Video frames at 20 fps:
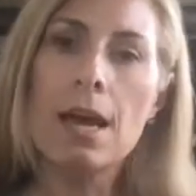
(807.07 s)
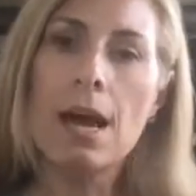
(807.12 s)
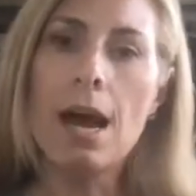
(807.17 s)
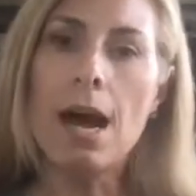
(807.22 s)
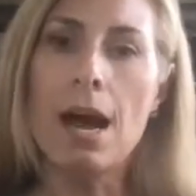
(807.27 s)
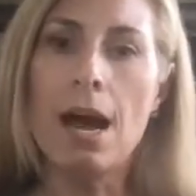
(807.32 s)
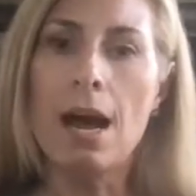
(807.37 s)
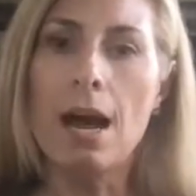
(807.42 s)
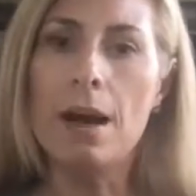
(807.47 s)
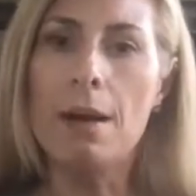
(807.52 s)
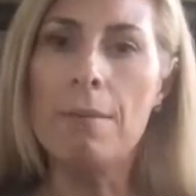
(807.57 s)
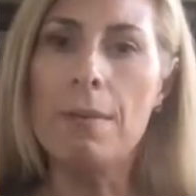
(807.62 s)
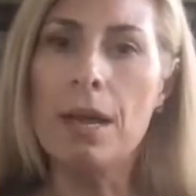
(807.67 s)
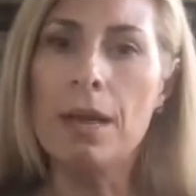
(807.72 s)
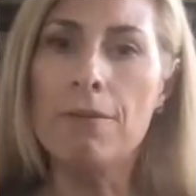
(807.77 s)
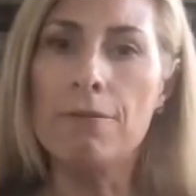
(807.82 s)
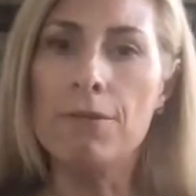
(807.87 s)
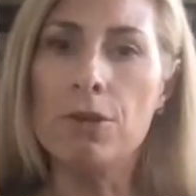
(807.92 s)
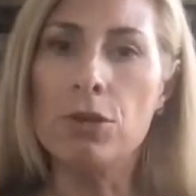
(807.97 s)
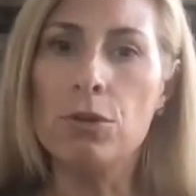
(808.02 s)

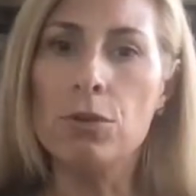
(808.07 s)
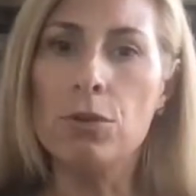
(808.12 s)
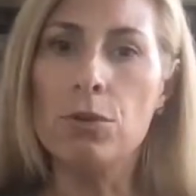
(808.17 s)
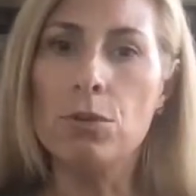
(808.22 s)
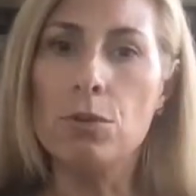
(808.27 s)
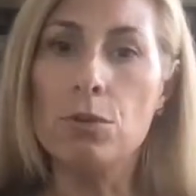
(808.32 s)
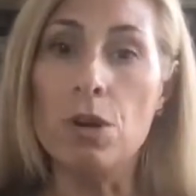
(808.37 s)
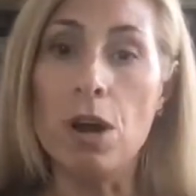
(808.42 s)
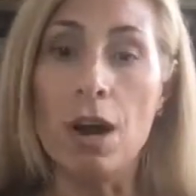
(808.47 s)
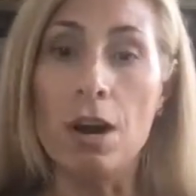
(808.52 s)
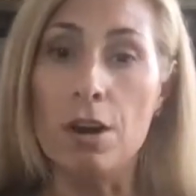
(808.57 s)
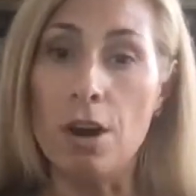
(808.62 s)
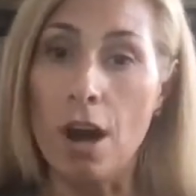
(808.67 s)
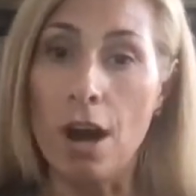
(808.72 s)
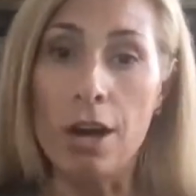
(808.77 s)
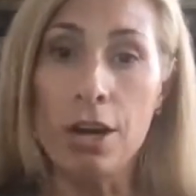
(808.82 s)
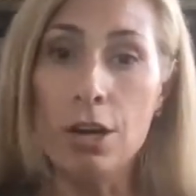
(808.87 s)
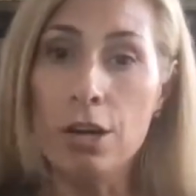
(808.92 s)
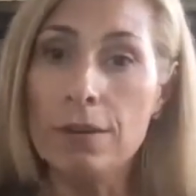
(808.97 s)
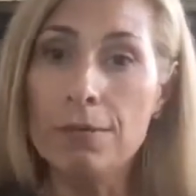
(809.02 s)
If you are
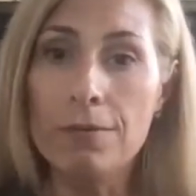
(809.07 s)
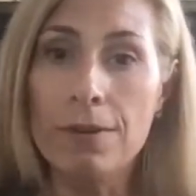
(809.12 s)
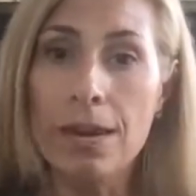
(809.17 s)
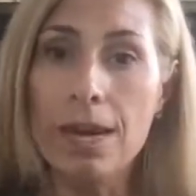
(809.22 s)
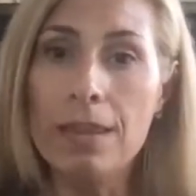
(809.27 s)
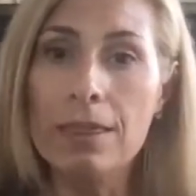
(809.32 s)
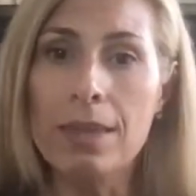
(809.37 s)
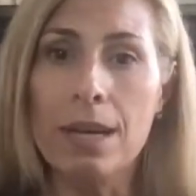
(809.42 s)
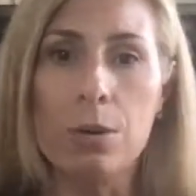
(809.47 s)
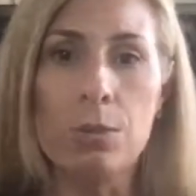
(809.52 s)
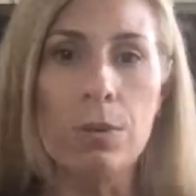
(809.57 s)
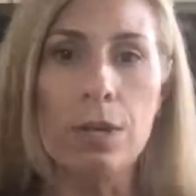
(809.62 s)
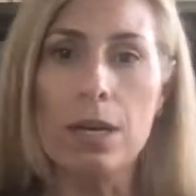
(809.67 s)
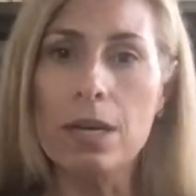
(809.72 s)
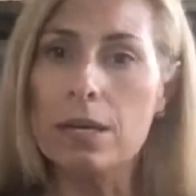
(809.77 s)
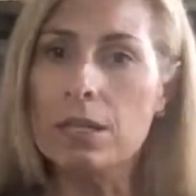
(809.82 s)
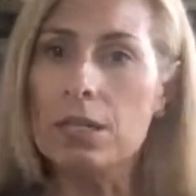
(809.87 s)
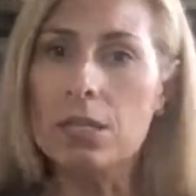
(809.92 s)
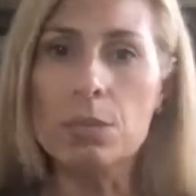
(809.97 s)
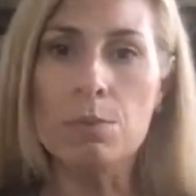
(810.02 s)
not a good fit, then we
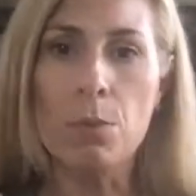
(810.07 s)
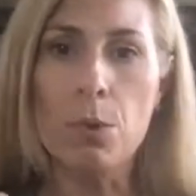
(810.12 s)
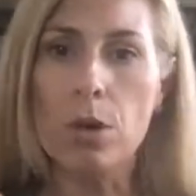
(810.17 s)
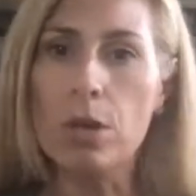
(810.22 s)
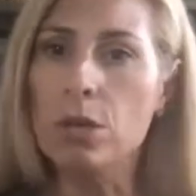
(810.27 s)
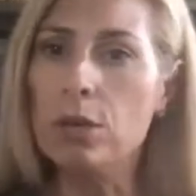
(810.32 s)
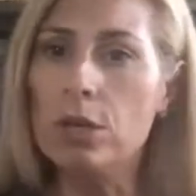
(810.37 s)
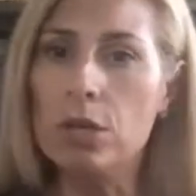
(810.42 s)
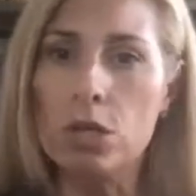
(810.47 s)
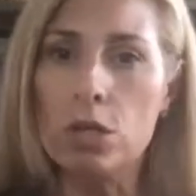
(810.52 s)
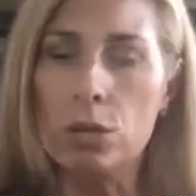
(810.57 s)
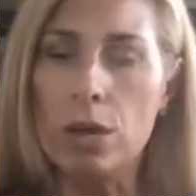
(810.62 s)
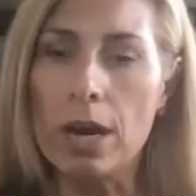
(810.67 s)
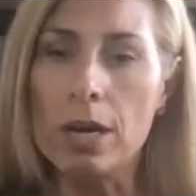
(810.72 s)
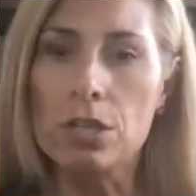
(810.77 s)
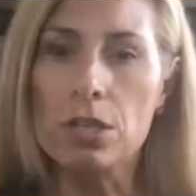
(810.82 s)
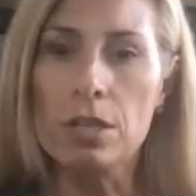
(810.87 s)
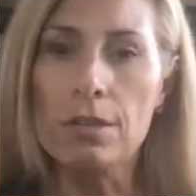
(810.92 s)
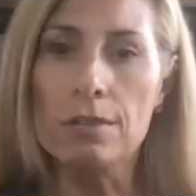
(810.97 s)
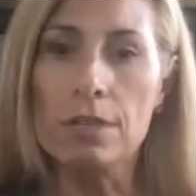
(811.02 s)
can just point you in the
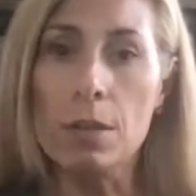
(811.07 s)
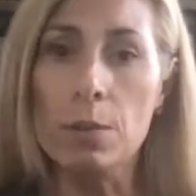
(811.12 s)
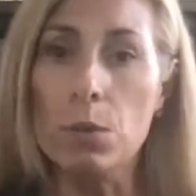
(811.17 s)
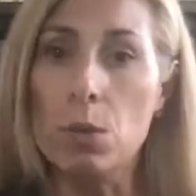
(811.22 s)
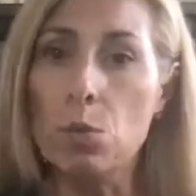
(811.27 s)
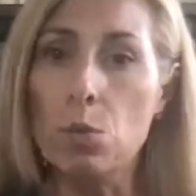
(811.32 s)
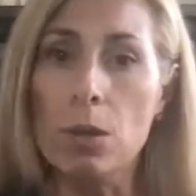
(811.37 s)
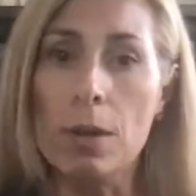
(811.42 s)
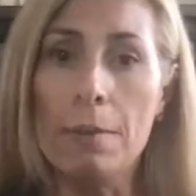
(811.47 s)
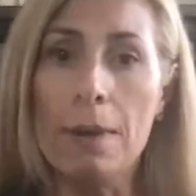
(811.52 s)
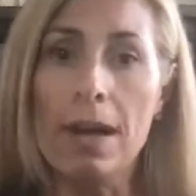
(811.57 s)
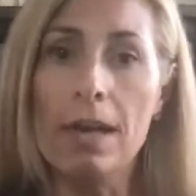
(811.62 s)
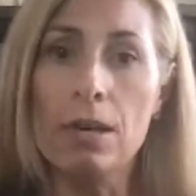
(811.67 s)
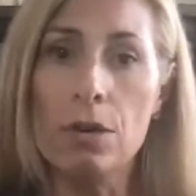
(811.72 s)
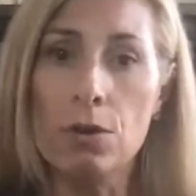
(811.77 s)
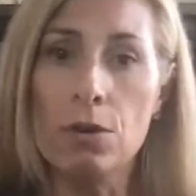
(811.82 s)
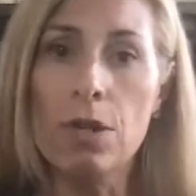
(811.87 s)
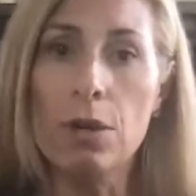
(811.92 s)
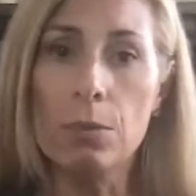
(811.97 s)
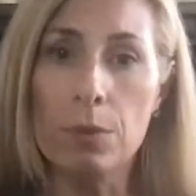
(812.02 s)
direction of someone we might
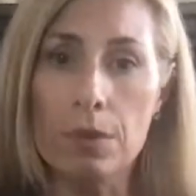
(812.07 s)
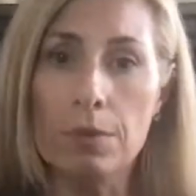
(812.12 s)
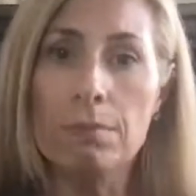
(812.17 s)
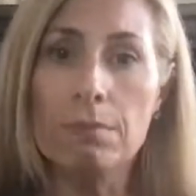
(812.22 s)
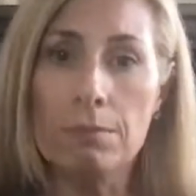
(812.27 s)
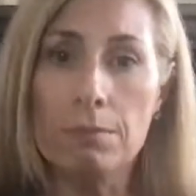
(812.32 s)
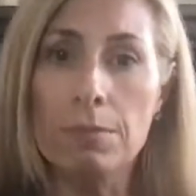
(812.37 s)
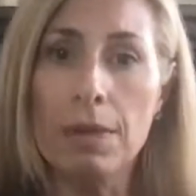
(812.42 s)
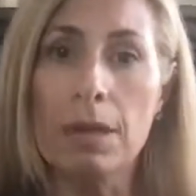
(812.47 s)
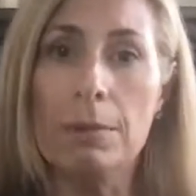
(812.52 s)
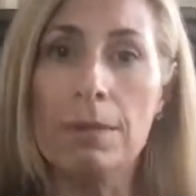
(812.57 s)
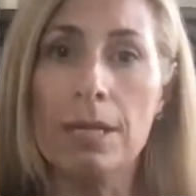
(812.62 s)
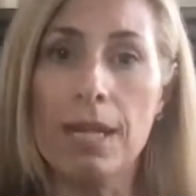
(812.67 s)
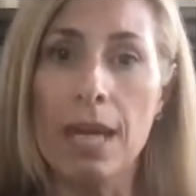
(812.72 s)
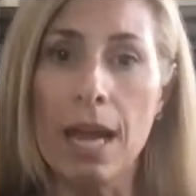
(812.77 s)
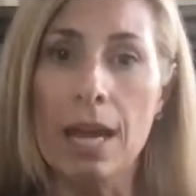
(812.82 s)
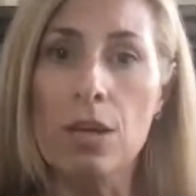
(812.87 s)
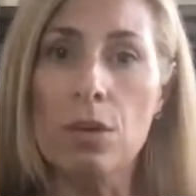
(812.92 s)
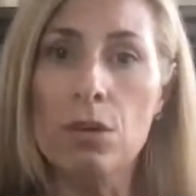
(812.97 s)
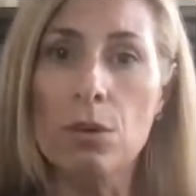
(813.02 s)
know that would be able to
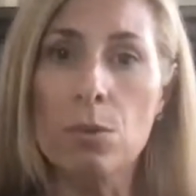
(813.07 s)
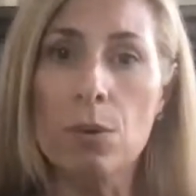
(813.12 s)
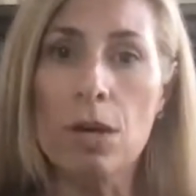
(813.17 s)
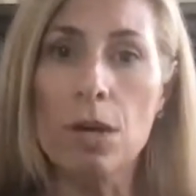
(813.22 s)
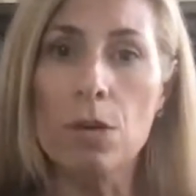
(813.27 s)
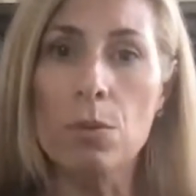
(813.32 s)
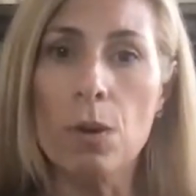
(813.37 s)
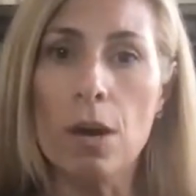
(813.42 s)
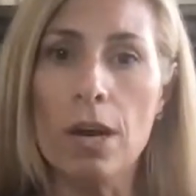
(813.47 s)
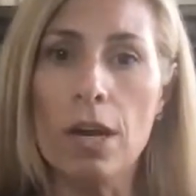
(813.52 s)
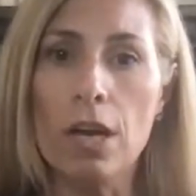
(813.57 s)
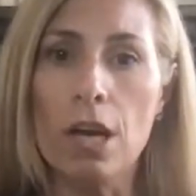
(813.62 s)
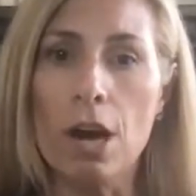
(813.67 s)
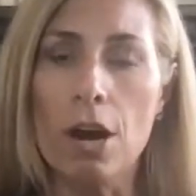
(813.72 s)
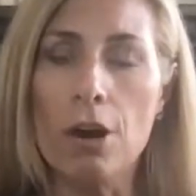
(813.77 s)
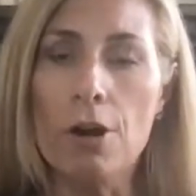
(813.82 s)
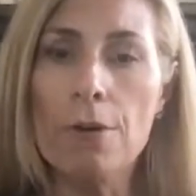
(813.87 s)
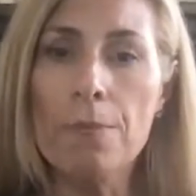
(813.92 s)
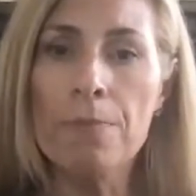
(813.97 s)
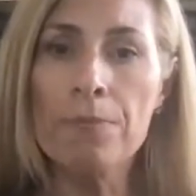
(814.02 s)
get you to where you want to
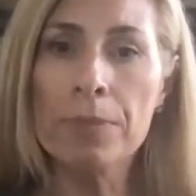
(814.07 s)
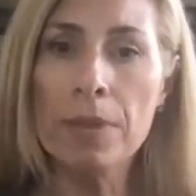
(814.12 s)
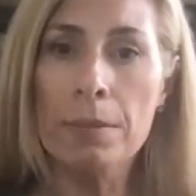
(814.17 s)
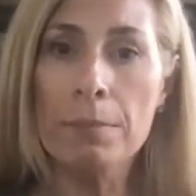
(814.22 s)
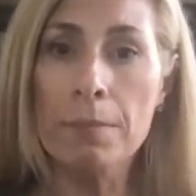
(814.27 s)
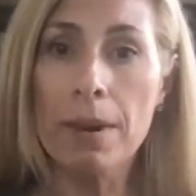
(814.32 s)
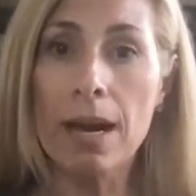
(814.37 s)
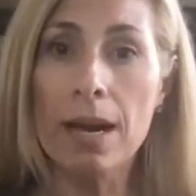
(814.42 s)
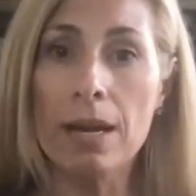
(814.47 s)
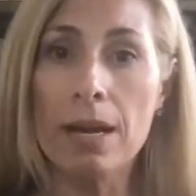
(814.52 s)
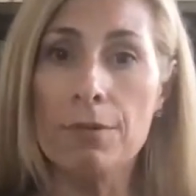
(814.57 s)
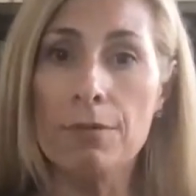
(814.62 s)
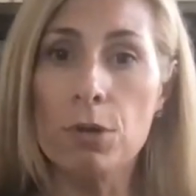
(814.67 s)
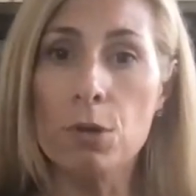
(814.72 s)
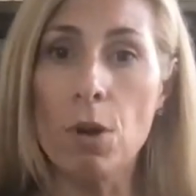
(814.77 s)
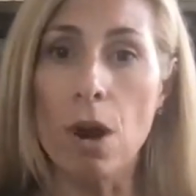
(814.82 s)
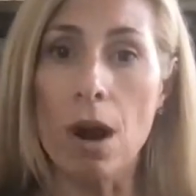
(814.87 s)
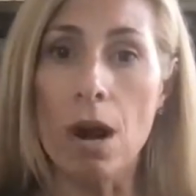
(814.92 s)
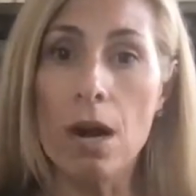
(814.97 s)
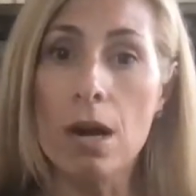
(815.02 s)
go. But if you
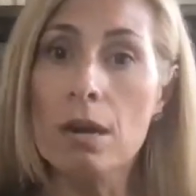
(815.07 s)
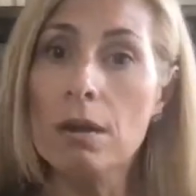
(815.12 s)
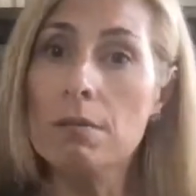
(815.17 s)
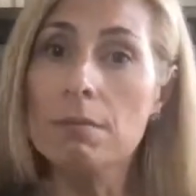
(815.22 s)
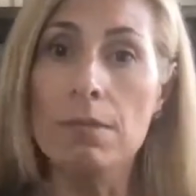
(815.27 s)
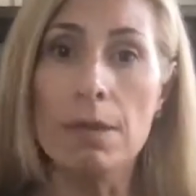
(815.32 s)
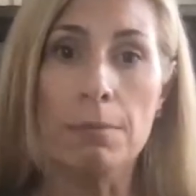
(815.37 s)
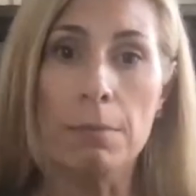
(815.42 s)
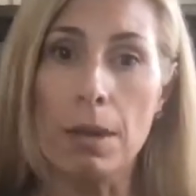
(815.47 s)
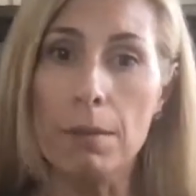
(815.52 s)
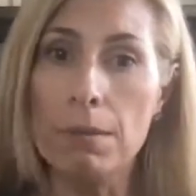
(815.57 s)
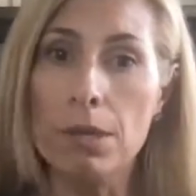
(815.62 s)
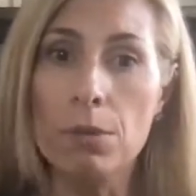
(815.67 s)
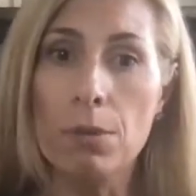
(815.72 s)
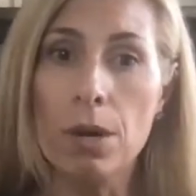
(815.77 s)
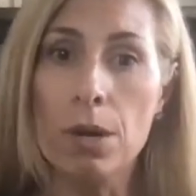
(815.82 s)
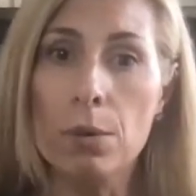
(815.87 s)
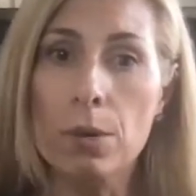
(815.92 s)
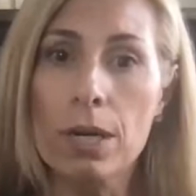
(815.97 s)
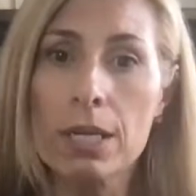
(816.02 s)
are, then maybe you
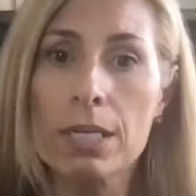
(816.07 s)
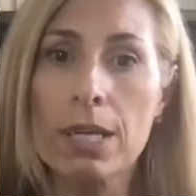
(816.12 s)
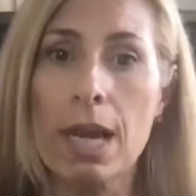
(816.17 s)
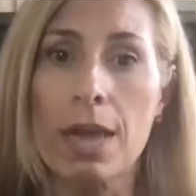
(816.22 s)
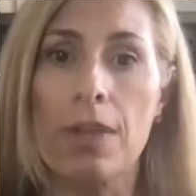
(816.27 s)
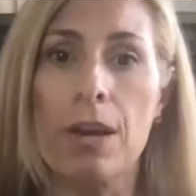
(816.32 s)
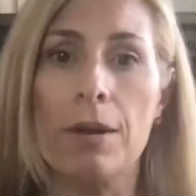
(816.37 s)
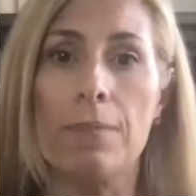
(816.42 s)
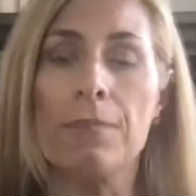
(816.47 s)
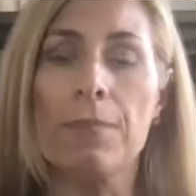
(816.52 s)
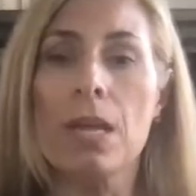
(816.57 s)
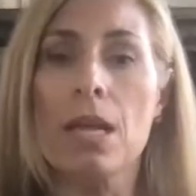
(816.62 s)
want to work together.